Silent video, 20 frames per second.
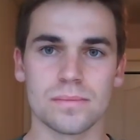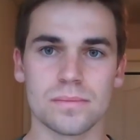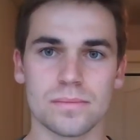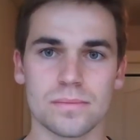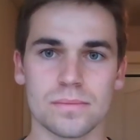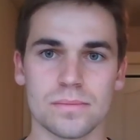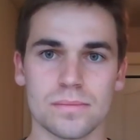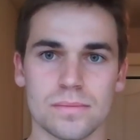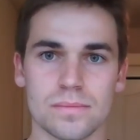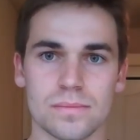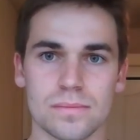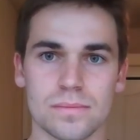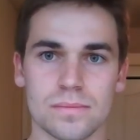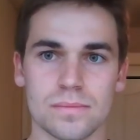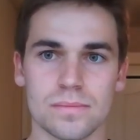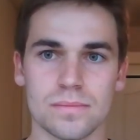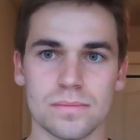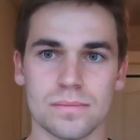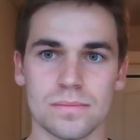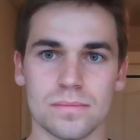
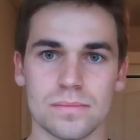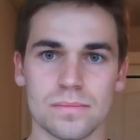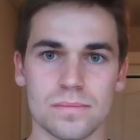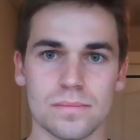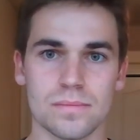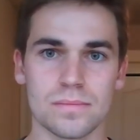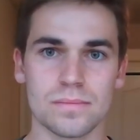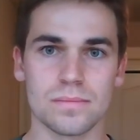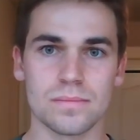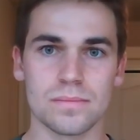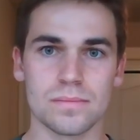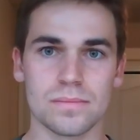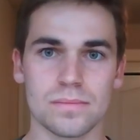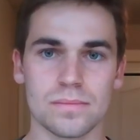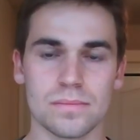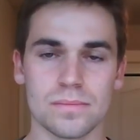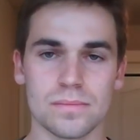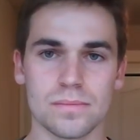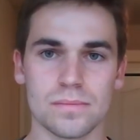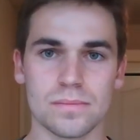
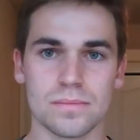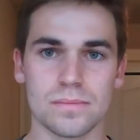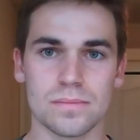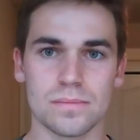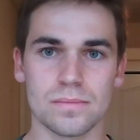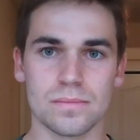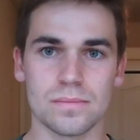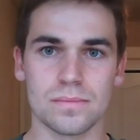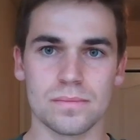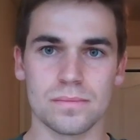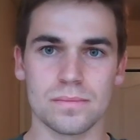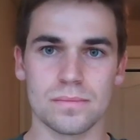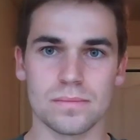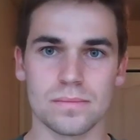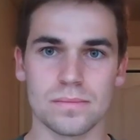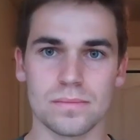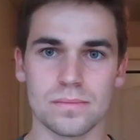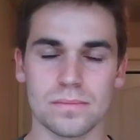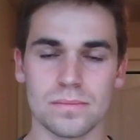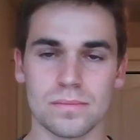
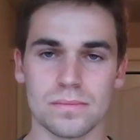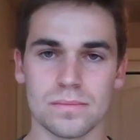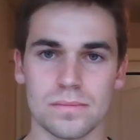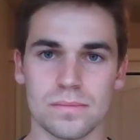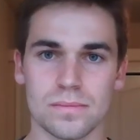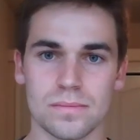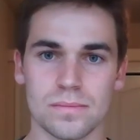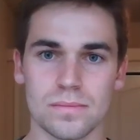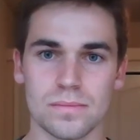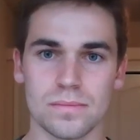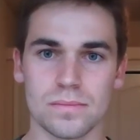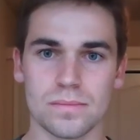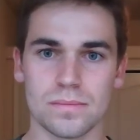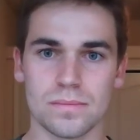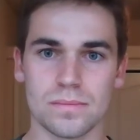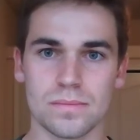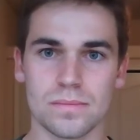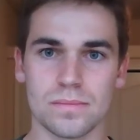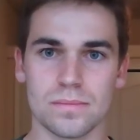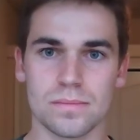
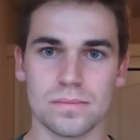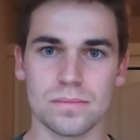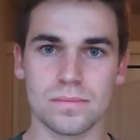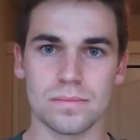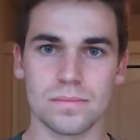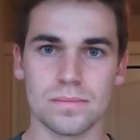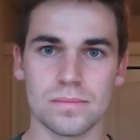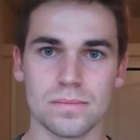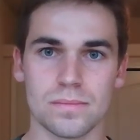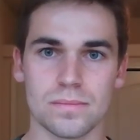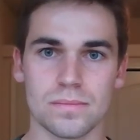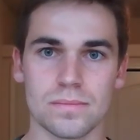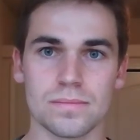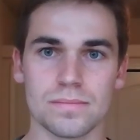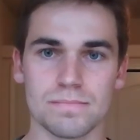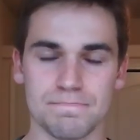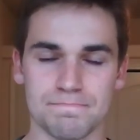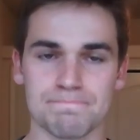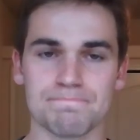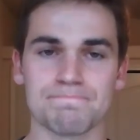
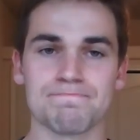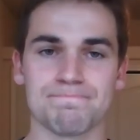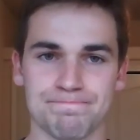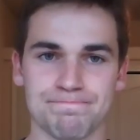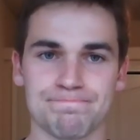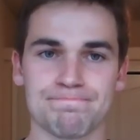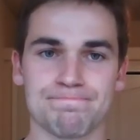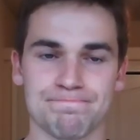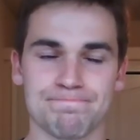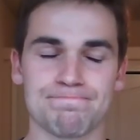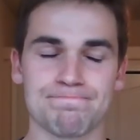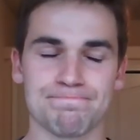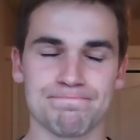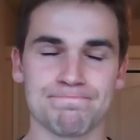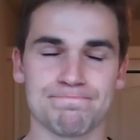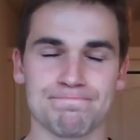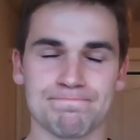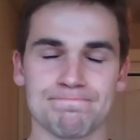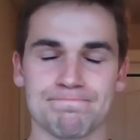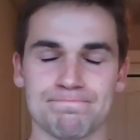
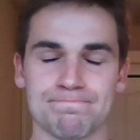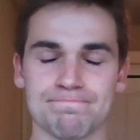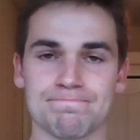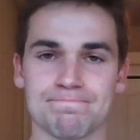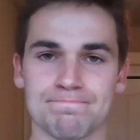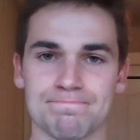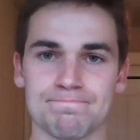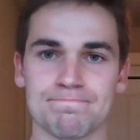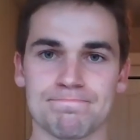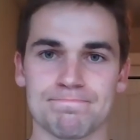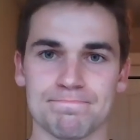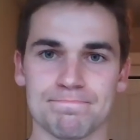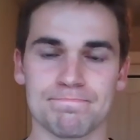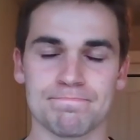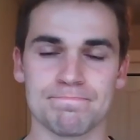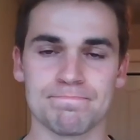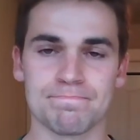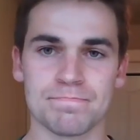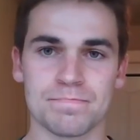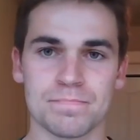
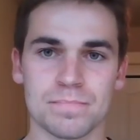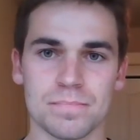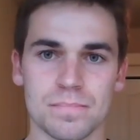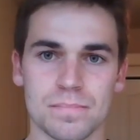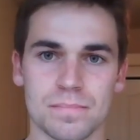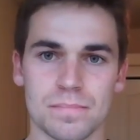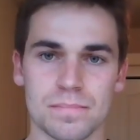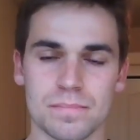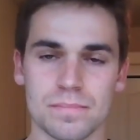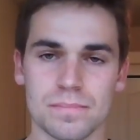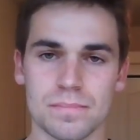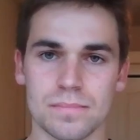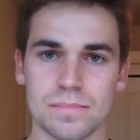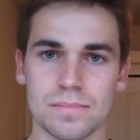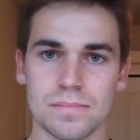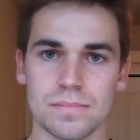The person shown says nothing.